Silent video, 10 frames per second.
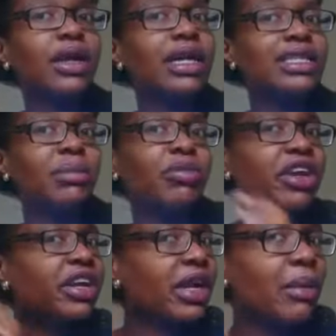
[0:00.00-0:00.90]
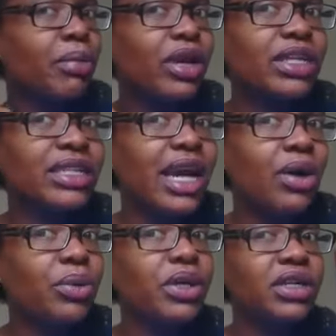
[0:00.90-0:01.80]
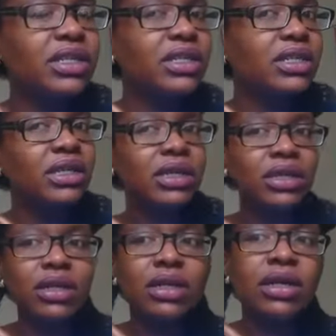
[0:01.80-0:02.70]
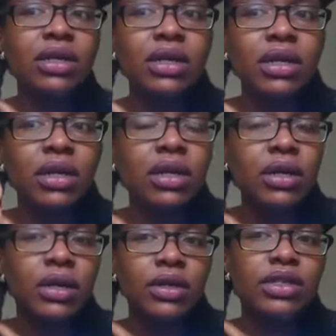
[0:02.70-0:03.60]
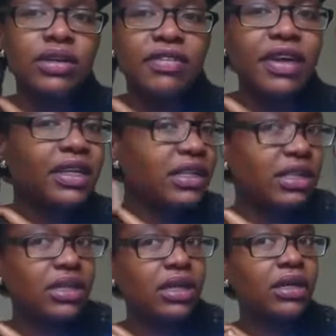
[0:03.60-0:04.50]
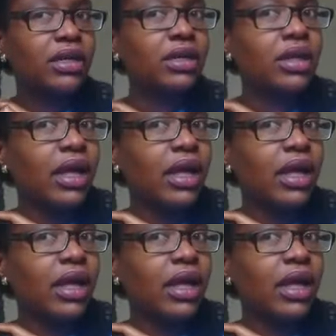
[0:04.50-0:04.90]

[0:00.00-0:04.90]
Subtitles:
and as I'm braiding, I'm pulling downwards to flatten the